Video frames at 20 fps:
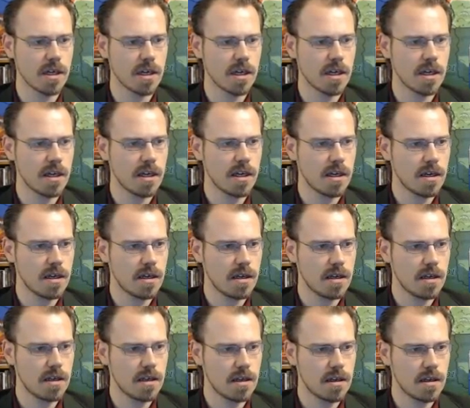
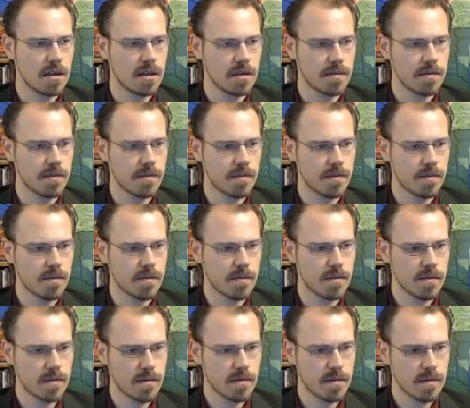
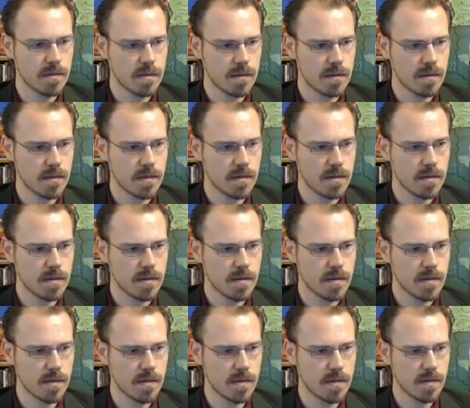
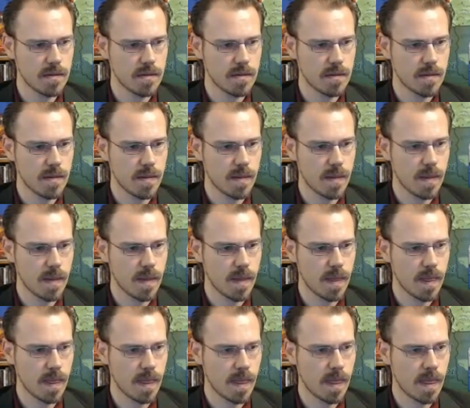
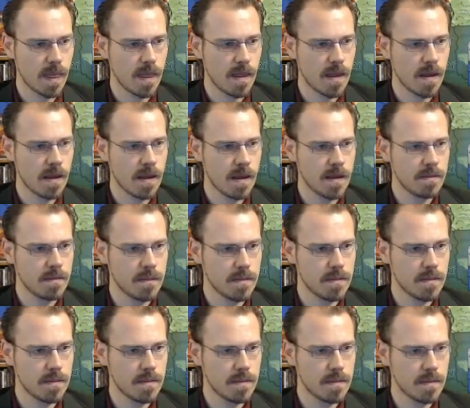
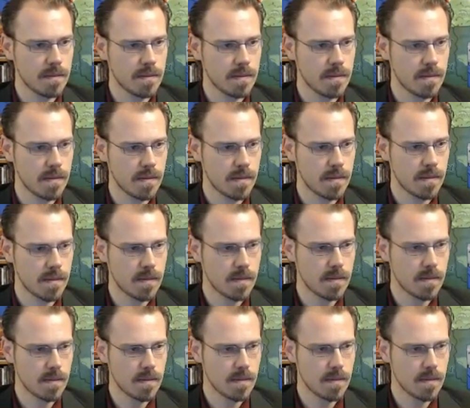
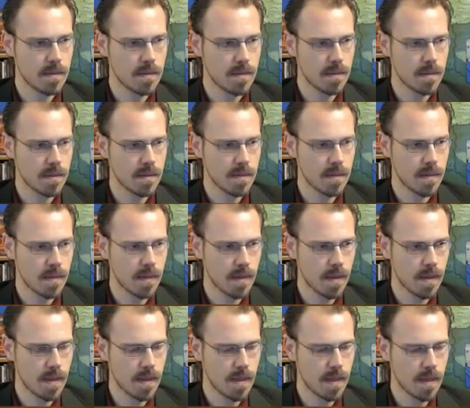
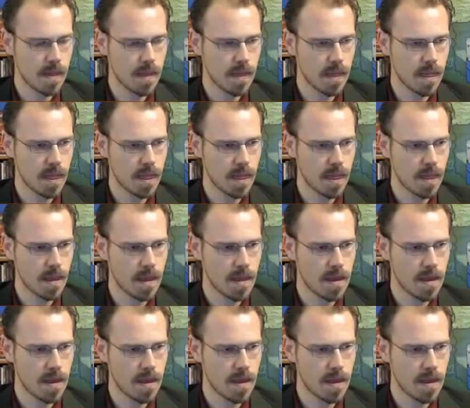Nobody speaks.